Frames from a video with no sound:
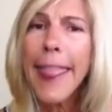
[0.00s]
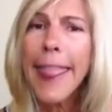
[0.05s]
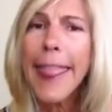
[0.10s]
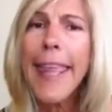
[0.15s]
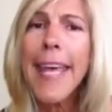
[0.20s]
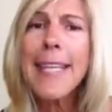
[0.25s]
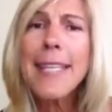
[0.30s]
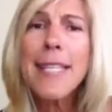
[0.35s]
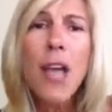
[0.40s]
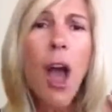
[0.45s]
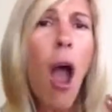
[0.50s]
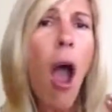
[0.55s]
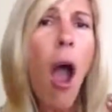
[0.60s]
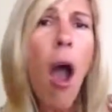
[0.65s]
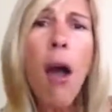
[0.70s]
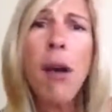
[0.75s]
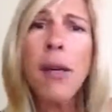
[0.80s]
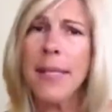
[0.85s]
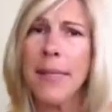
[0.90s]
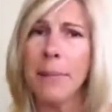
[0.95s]
That's
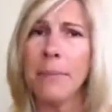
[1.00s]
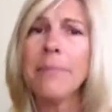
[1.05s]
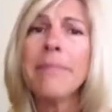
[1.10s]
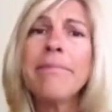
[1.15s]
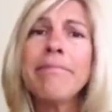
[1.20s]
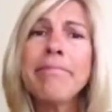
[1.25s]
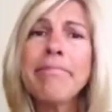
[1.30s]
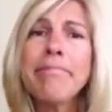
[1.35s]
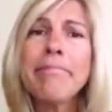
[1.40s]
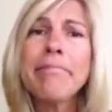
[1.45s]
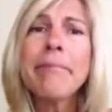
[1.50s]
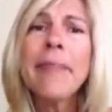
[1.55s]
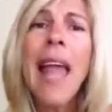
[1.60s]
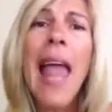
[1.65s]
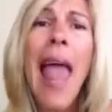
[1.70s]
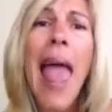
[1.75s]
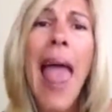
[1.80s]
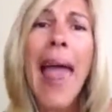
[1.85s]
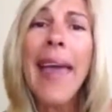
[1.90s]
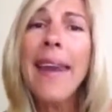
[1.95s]
awesome.
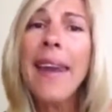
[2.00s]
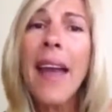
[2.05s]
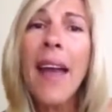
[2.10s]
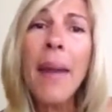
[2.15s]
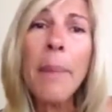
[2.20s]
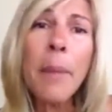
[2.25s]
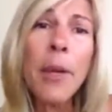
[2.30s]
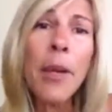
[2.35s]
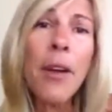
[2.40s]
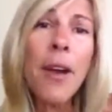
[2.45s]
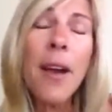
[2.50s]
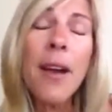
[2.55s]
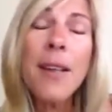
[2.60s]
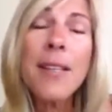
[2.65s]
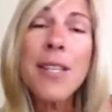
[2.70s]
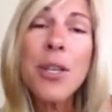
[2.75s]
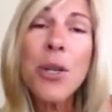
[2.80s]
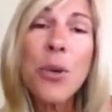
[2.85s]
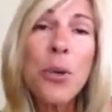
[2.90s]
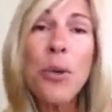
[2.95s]
And I'm going to
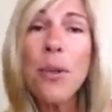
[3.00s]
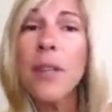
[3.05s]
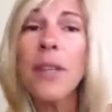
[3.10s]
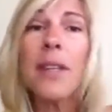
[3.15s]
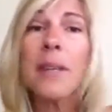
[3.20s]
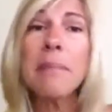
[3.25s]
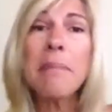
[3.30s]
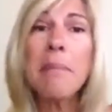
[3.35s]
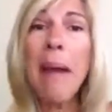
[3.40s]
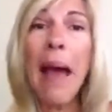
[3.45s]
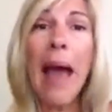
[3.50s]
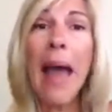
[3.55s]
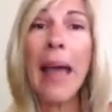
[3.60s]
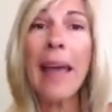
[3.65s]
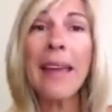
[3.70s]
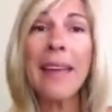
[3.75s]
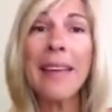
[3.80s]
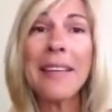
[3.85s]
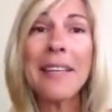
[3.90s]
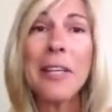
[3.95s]
ask Google,
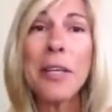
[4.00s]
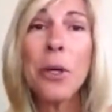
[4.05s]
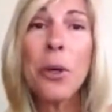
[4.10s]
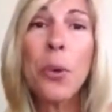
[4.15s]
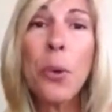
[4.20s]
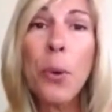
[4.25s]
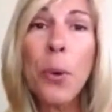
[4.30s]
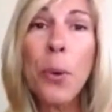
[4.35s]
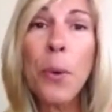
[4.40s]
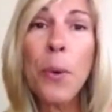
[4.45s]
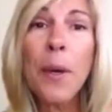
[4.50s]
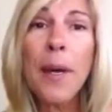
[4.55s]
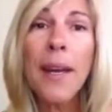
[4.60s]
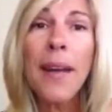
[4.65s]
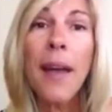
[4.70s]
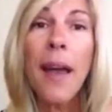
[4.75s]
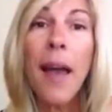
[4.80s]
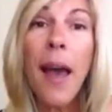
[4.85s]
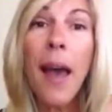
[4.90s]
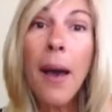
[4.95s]
my
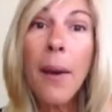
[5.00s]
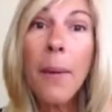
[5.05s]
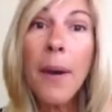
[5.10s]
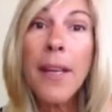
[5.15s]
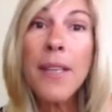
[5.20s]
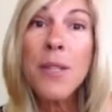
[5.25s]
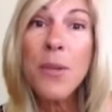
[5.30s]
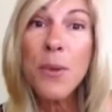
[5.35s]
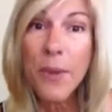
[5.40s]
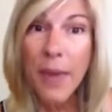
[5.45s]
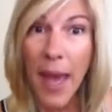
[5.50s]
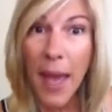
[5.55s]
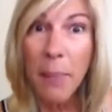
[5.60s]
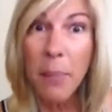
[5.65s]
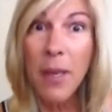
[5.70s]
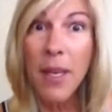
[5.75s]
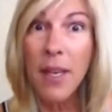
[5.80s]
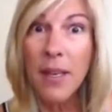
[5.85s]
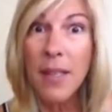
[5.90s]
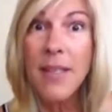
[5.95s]
guru, how I do
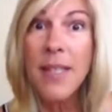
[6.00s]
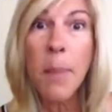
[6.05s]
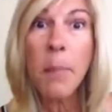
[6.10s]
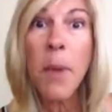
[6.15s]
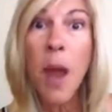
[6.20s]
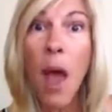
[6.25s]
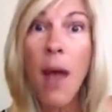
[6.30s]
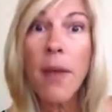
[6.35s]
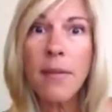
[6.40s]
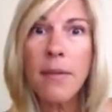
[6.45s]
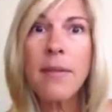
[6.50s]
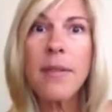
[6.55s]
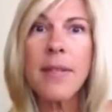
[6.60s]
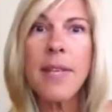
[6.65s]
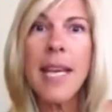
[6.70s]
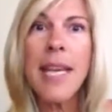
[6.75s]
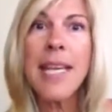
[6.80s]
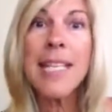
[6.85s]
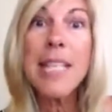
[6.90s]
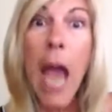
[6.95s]
that, because I'm not
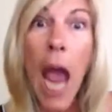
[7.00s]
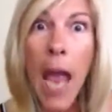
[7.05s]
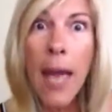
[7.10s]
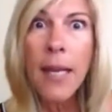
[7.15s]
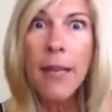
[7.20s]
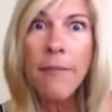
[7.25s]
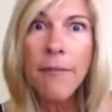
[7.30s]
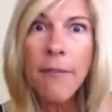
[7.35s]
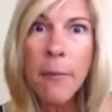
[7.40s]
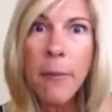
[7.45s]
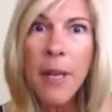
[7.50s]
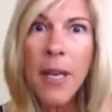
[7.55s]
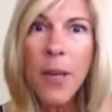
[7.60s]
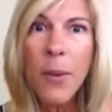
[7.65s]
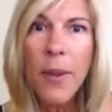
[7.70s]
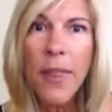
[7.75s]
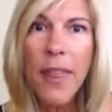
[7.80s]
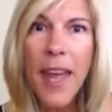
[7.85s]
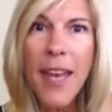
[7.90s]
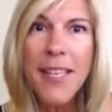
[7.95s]
entirely
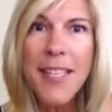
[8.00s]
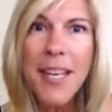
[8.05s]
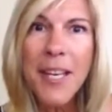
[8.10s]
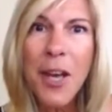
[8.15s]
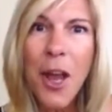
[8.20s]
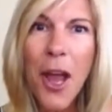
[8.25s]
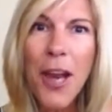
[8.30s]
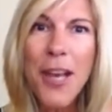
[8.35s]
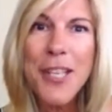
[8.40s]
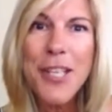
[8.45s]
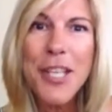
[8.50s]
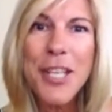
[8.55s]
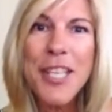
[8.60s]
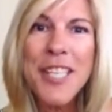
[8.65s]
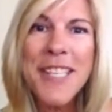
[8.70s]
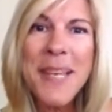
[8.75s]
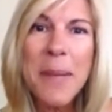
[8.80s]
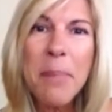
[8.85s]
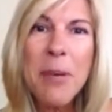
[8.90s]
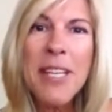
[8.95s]
familiar with that technology
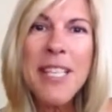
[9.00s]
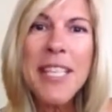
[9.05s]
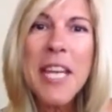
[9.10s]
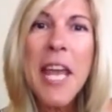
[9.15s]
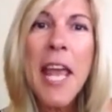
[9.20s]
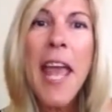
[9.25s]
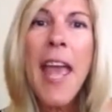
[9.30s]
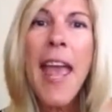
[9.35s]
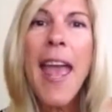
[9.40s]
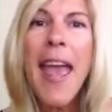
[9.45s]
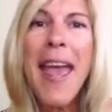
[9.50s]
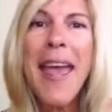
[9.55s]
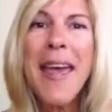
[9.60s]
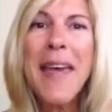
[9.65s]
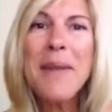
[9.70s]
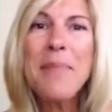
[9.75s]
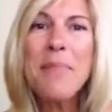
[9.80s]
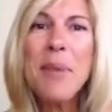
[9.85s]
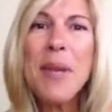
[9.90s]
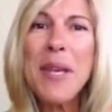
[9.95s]
snippet.
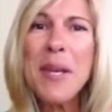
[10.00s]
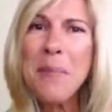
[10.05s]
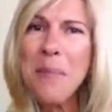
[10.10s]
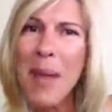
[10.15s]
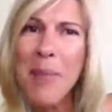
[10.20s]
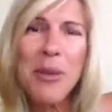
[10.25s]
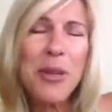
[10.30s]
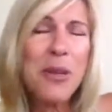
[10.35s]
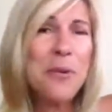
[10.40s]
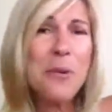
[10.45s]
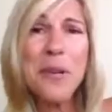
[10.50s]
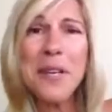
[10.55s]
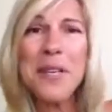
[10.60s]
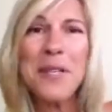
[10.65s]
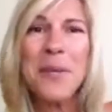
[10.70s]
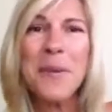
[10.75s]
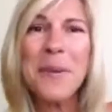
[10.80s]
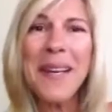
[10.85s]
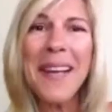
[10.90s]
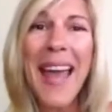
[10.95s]
And Peter, maybe you
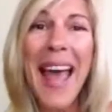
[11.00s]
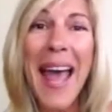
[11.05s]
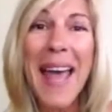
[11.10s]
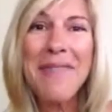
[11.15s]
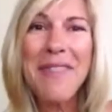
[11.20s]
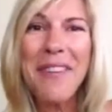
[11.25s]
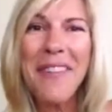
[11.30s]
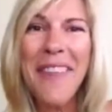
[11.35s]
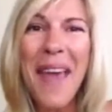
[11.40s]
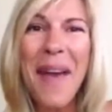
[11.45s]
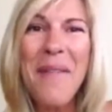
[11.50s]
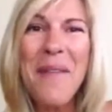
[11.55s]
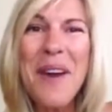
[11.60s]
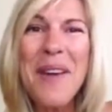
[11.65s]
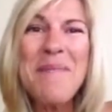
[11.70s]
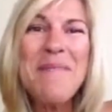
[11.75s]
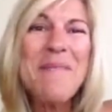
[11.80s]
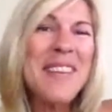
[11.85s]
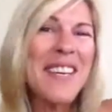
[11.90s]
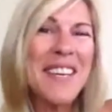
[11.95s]
can do a live on that
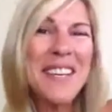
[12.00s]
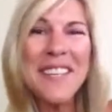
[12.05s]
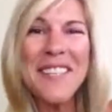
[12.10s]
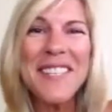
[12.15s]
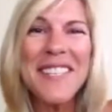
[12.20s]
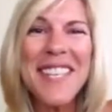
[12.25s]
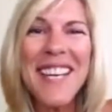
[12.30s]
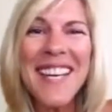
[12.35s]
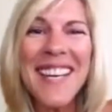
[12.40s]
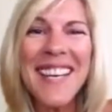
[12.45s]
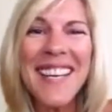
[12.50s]
one, because